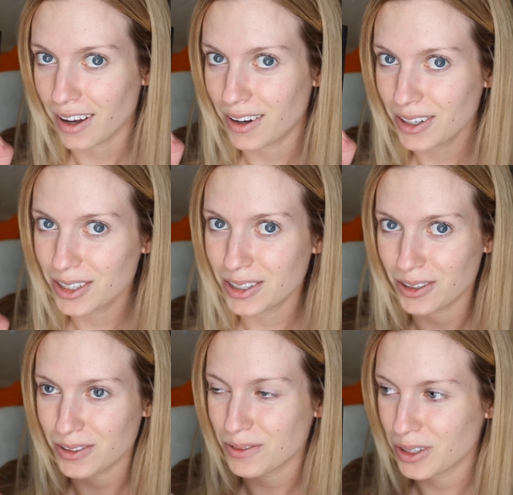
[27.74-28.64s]

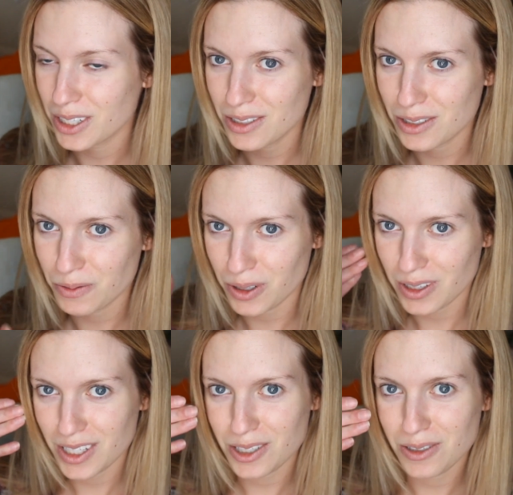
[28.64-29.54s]
Oh, what do
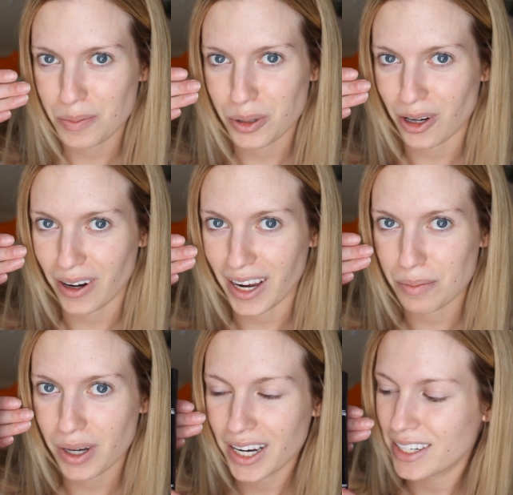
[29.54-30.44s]
they do? They put their
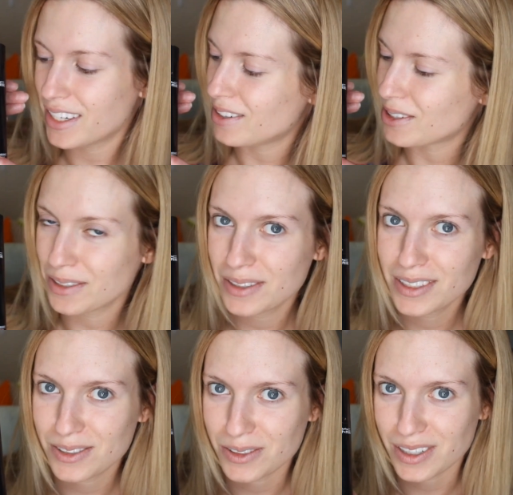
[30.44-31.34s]
hand behind it or
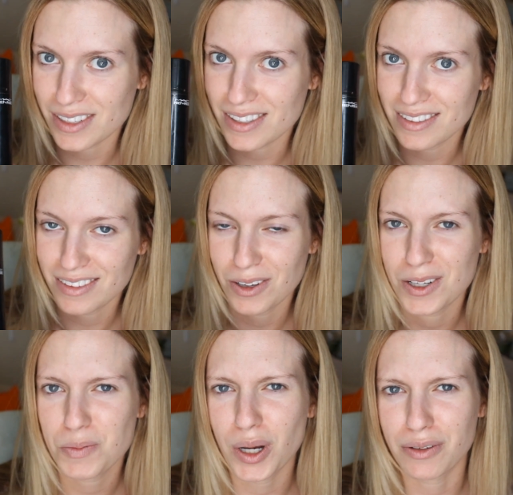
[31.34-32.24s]
something so you could,
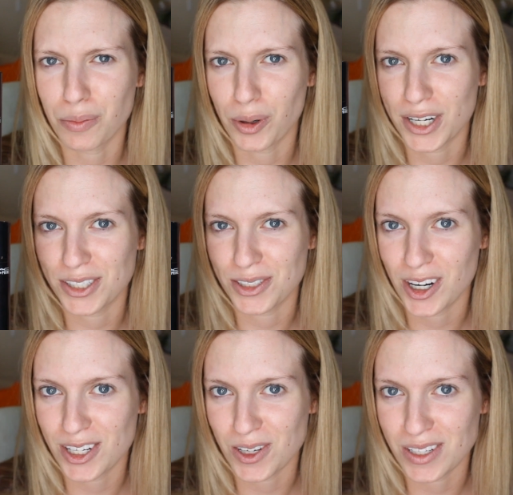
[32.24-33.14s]
it's probably for brushes,
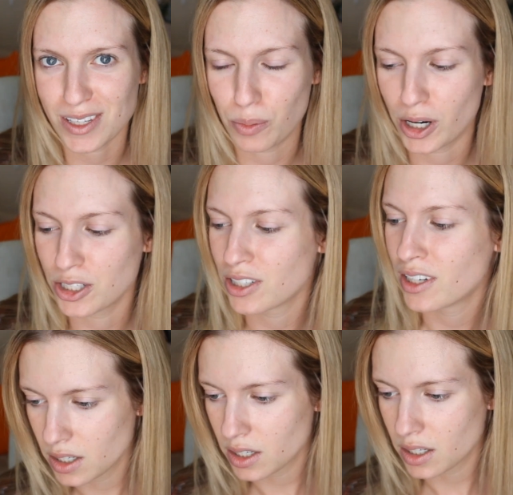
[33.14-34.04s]
right? So you can see the brush.
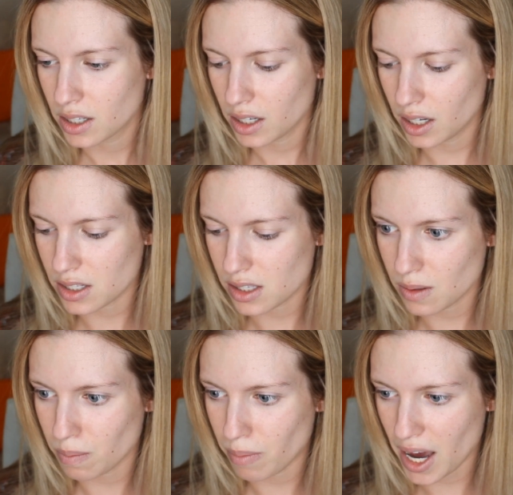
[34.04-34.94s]

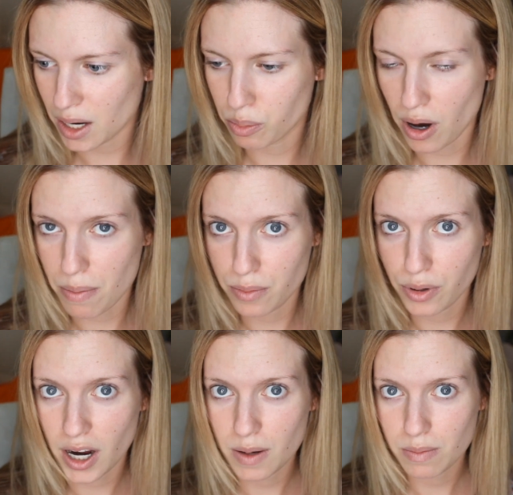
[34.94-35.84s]
It's MAC Prep and
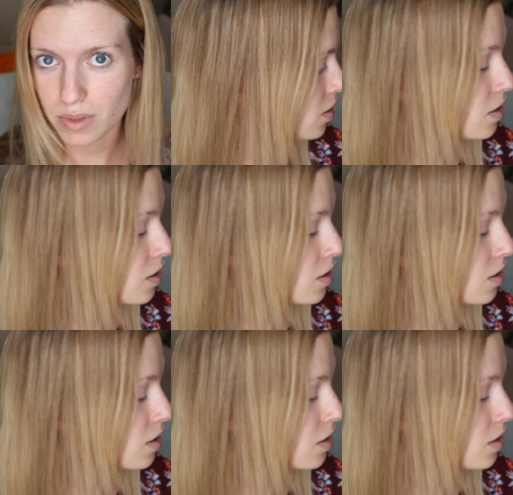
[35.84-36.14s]
Prime.